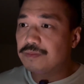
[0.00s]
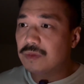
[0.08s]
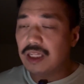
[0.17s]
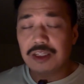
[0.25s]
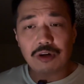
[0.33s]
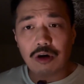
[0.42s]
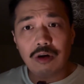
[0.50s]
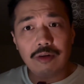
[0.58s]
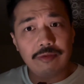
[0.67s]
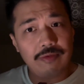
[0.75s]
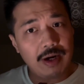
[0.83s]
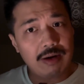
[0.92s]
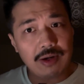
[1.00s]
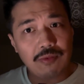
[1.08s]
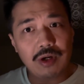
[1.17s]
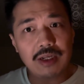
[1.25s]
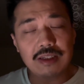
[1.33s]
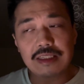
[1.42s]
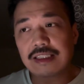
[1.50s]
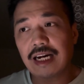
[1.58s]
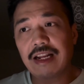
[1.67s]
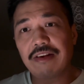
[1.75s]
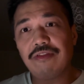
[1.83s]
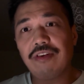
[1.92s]
These are all very real
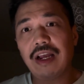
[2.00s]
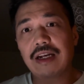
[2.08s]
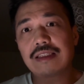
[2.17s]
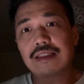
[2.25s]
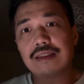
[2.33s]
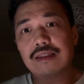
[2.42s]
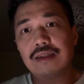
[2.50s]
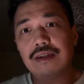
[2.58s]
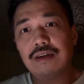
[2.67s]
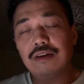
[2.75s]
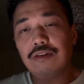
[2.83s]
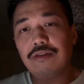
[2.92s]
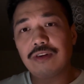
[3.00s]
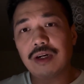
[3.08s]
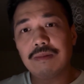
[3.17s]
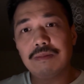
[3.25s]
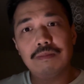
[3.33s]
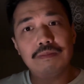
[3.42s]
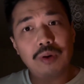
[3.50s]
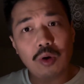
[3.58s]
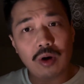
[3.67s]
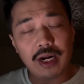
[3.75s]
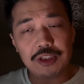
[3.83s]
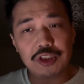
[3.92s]
side effects from
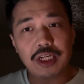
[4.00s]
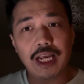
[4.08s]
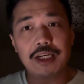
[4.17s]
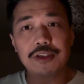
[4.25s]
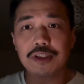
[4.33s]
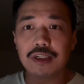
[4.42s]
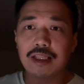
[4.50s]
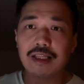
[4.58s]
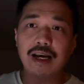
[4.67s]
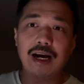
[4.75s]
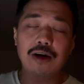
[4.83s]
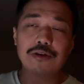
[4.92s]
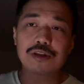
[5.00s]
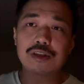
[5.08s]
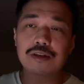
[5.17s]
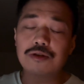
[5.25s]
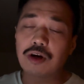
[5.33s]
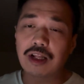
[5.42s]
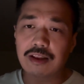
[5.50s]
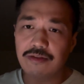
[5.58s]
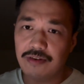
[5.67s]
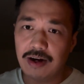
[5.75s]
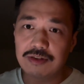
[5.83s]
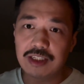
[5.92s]
poor education in the house during the
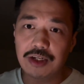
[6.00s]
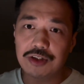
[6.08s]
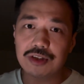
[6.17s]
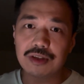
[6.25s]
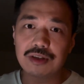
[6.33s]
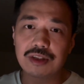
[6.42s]
foundational